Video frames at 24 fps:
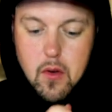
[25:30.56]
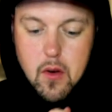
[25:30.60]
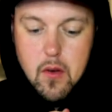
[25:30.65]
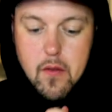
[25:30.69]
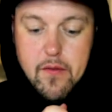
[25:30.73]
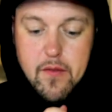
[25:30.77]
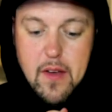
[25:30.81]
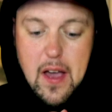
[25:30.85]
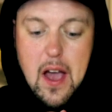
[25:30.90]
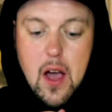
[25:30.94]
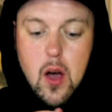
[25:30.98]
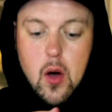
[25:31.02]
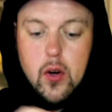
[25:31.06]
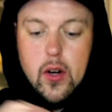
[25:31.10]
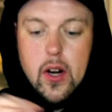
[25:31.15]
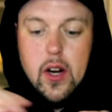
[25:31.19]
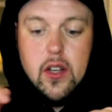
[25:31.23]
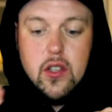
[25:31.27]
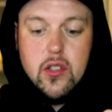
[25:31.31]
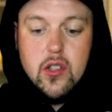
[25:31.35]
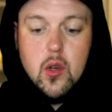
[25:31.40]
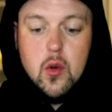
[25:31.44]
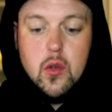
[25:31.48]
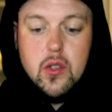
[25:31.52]
found and
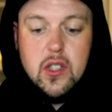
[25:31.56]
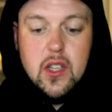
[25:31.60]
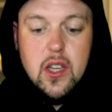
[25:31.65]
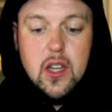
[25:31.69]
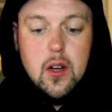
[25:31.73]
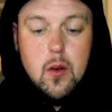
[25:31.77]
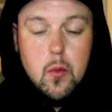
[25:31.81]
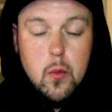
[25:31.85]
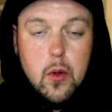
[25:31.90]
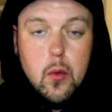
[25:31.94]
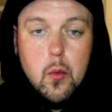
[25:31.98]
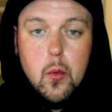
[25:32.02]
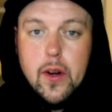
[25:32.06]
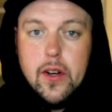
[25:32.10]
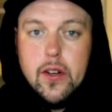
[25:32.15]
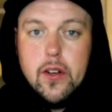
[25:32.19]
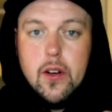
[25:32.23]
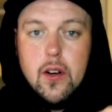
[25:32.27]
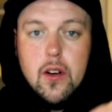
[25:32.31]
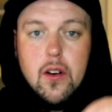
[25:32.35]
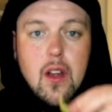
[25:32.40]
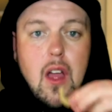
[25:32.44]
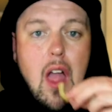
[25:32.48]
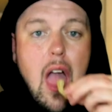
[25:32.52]
associated with
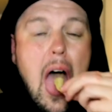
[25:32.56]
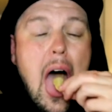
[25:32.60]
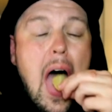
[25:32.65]
winter.